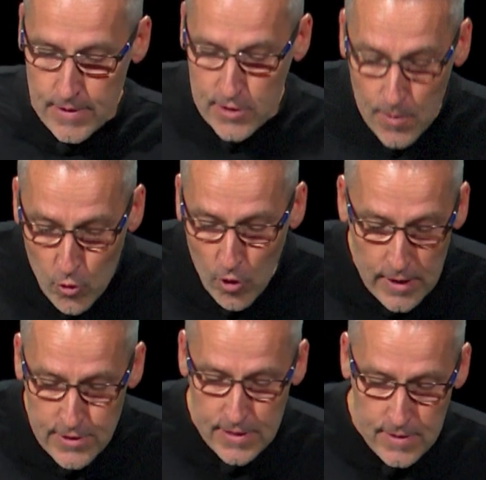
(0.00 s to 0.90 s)

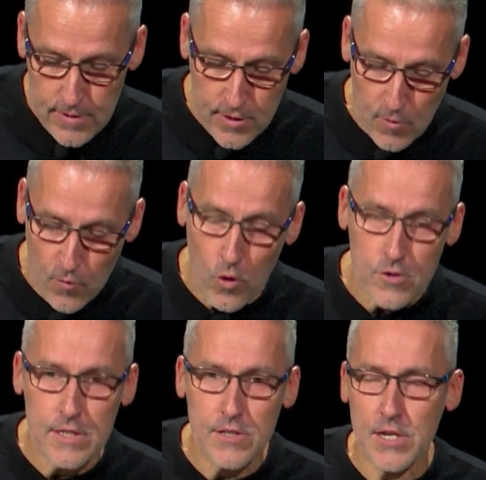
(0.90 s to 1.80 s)
summarizing some of
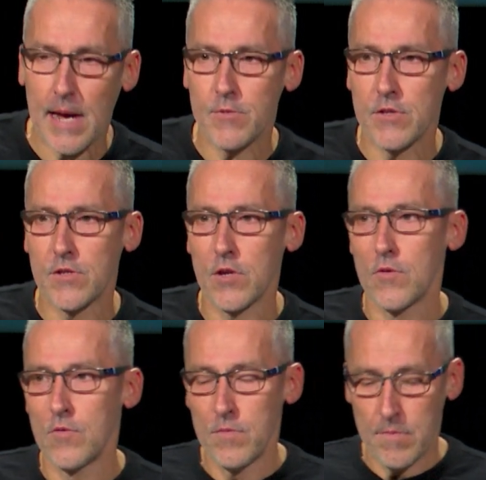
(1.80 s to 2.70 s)
what's in chapter
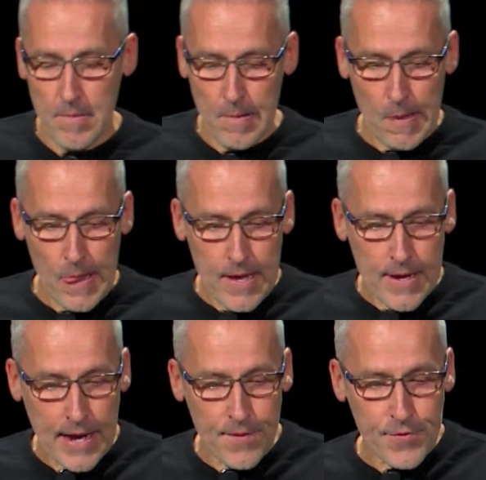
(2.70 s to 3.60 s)
2.
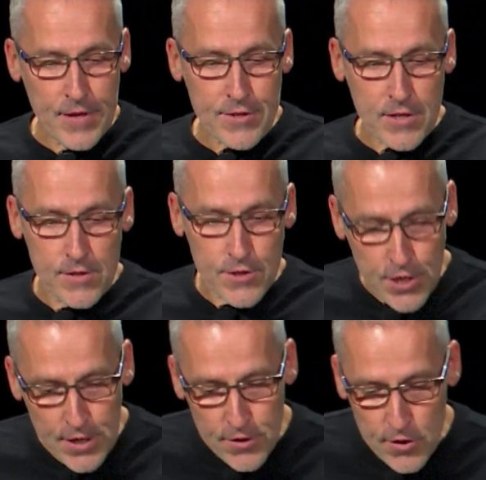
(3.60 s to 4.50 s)
And this
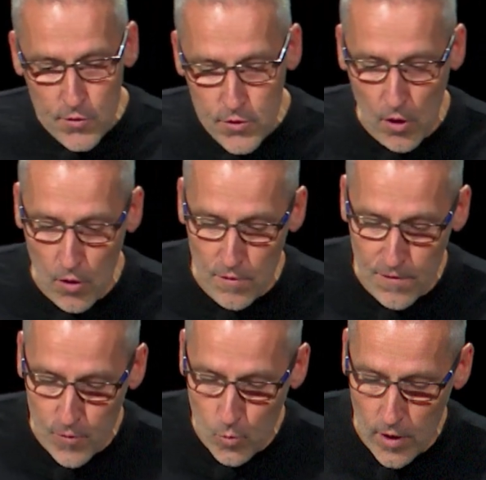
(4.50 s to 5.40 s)
continues on
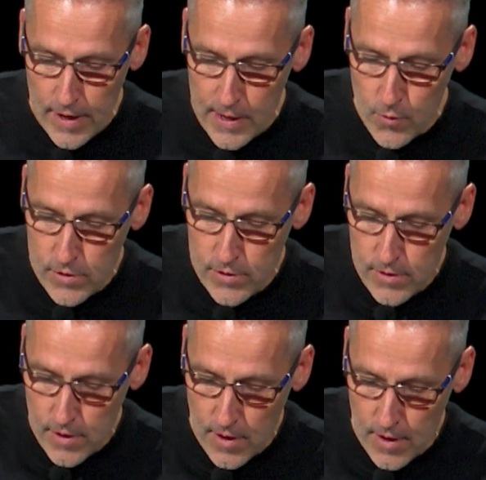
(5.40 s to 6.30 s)
from what he
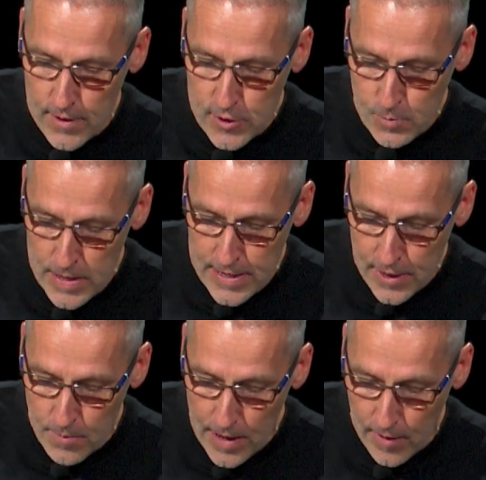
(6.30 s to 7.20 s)
was uh,
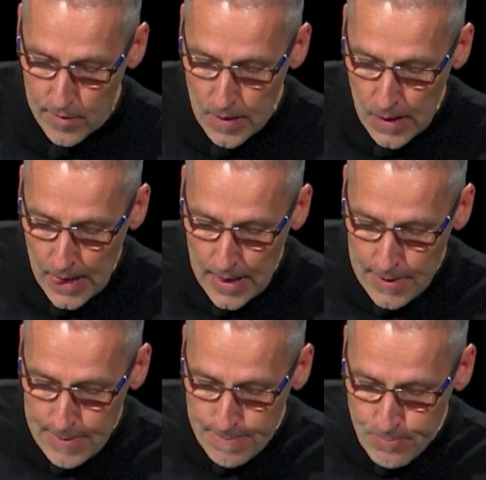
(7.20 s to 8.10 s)
speaking about.
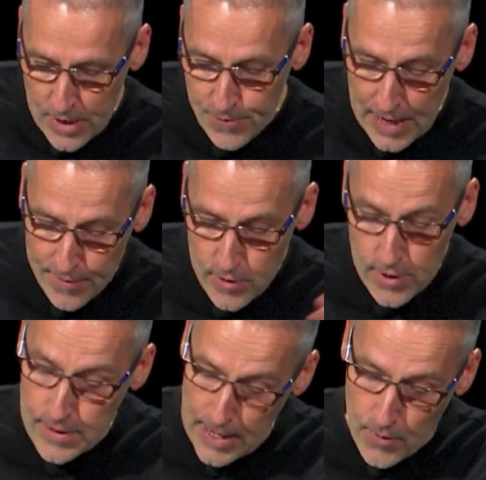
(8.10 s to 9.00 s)
If you haven't
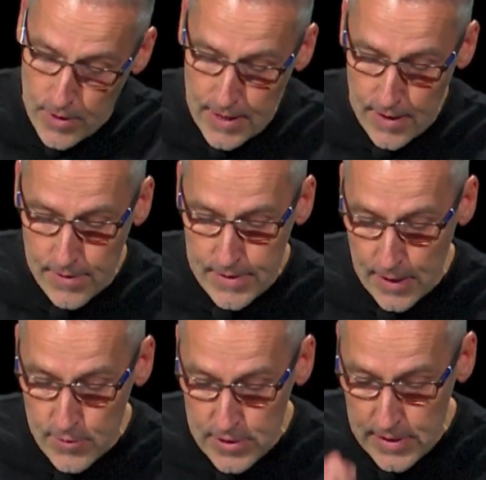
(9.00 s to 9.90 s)
heard that one, again, I'd
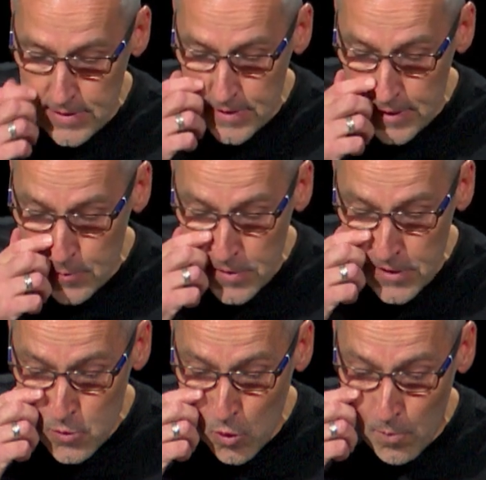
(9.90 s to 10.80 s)
encourage you to listen to this. But
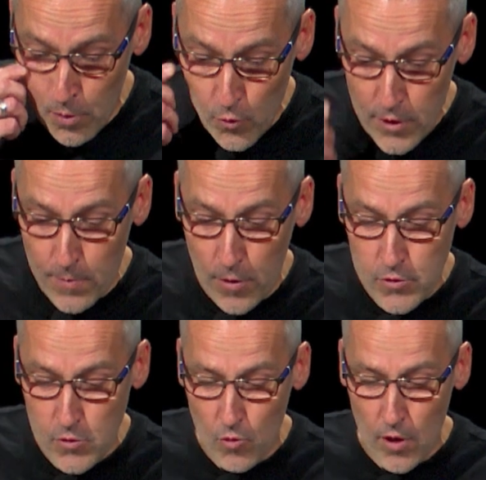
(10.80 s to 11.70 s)
this is what Paul the
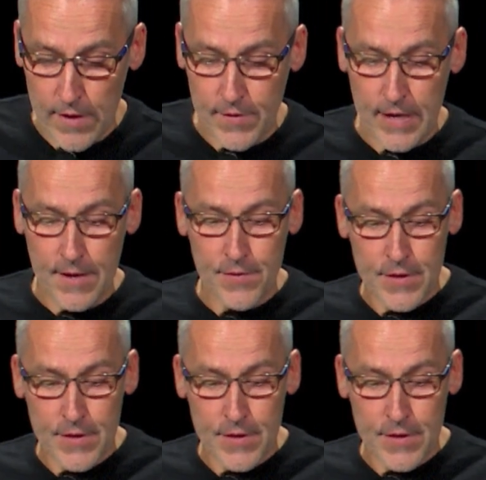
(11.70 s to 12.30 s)
Apostle writes here.